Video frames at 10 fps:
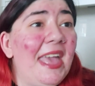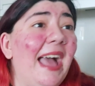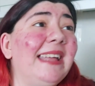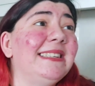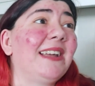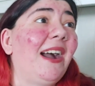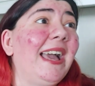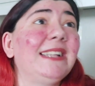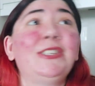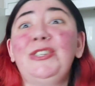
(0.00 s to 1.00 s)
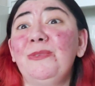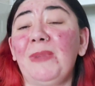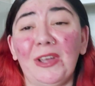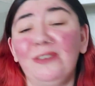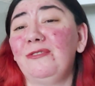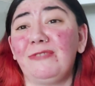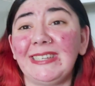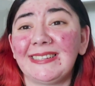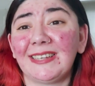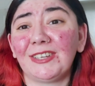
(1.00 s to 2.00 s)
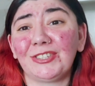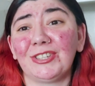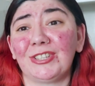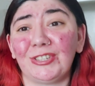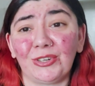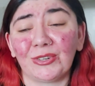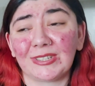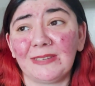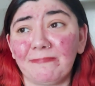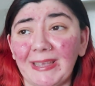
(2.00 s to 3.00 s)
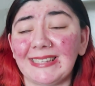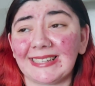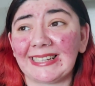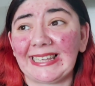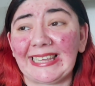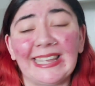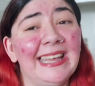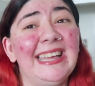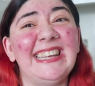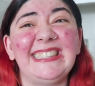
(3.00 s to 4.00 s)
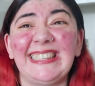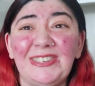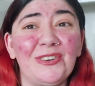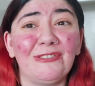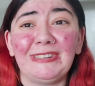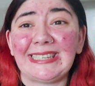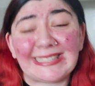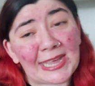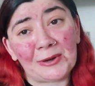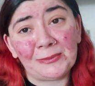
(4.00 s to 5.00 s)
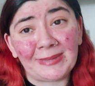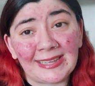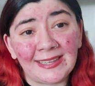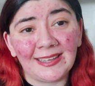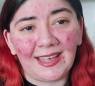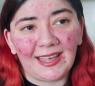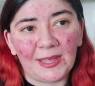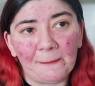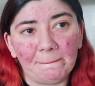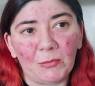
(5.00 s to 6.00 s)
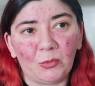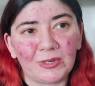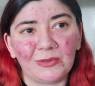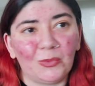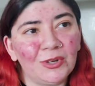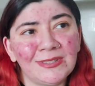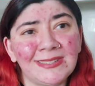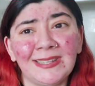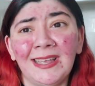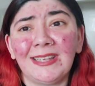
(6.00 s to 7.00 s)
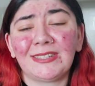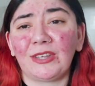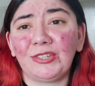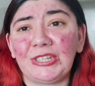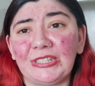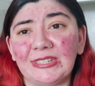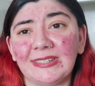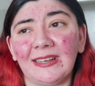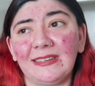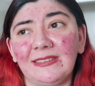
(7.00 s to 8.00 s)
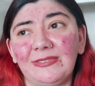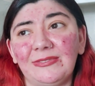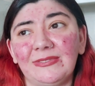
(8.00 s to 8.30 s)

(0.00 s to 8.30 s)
And I had to do my own research because the doctor basically did not really tell me what it was. So she just kind of